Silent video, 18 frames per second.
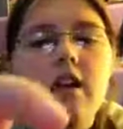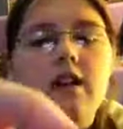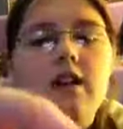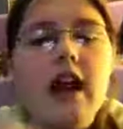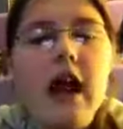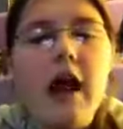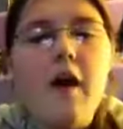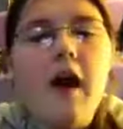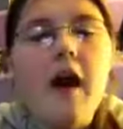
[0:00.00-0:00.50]

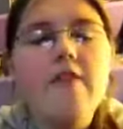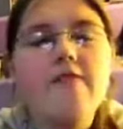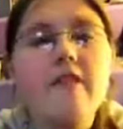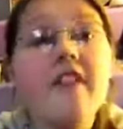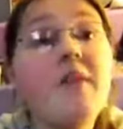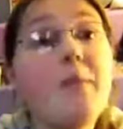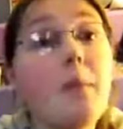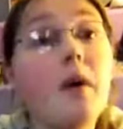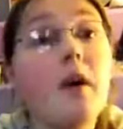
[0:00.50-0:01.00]
Now, I
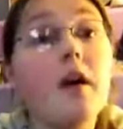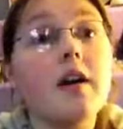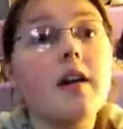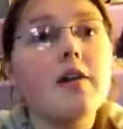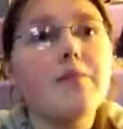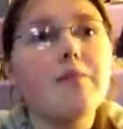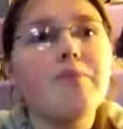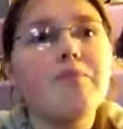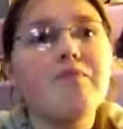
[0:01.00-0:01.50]
read the
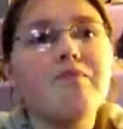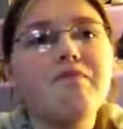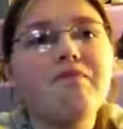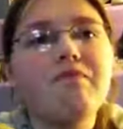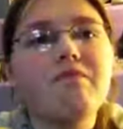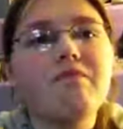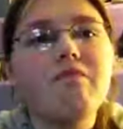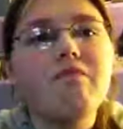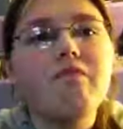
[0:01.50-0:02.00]
book
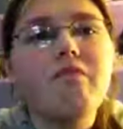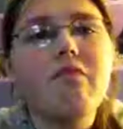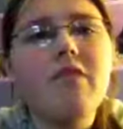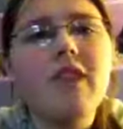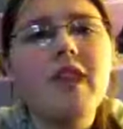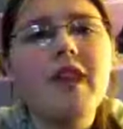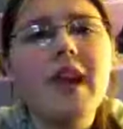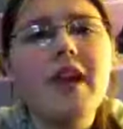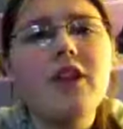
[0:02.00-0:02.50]

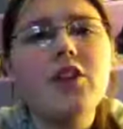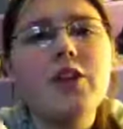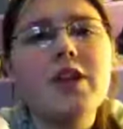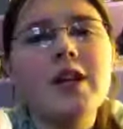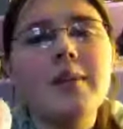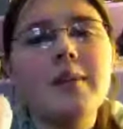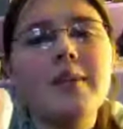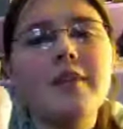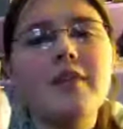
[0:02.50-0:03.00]
and I
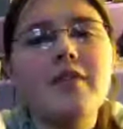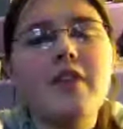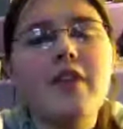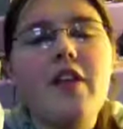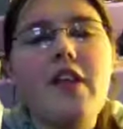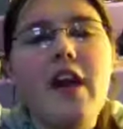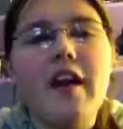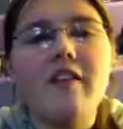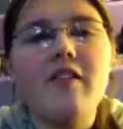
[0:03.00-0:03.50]
enjoyed it, but for
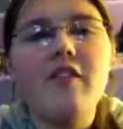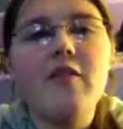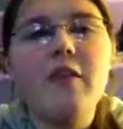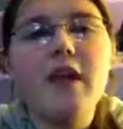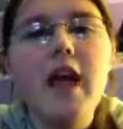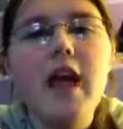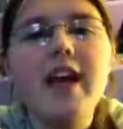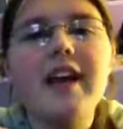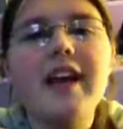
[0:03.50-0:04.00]
the life of
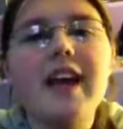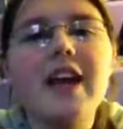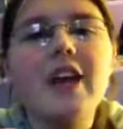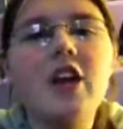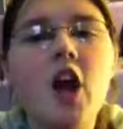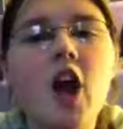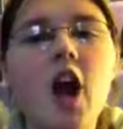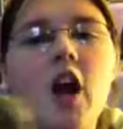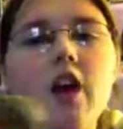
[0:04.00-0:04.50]
me, I
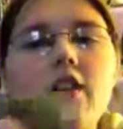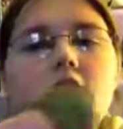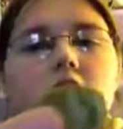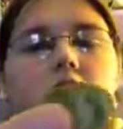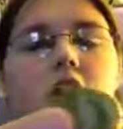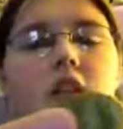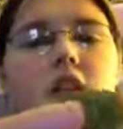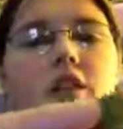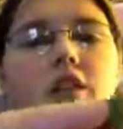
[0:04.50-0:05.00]
cannot
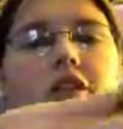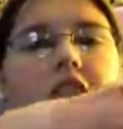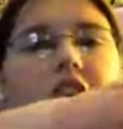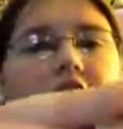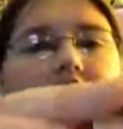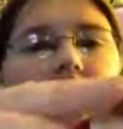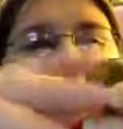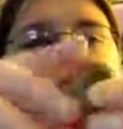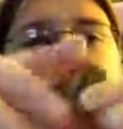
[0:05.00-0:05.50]

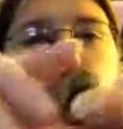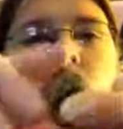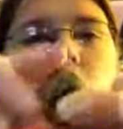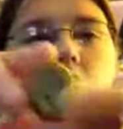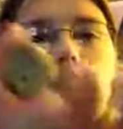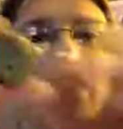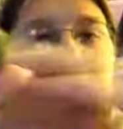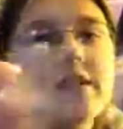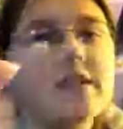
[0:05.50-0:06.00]
think of
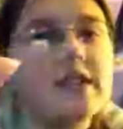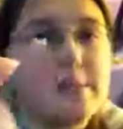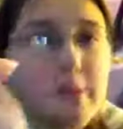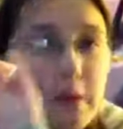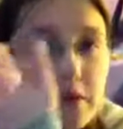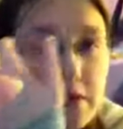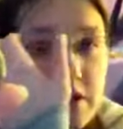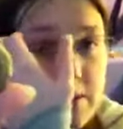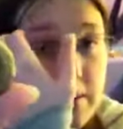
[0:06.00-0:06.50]
what this is
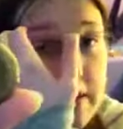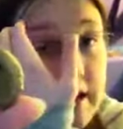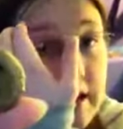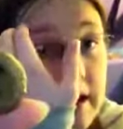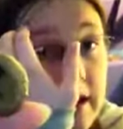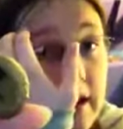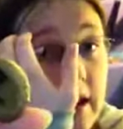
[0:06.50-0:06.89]
supposed to be.